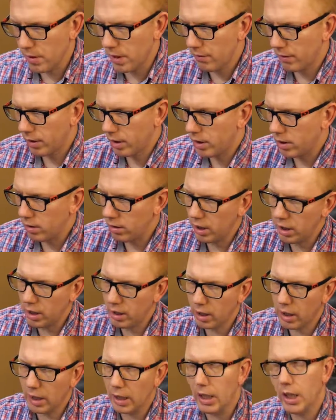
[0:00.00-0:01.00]
they were
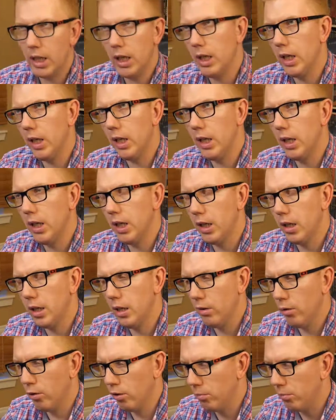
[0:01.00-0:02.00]
doing
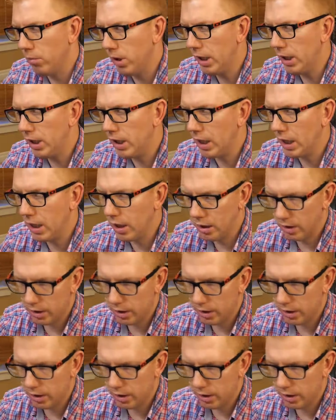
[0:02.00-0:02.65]
on media.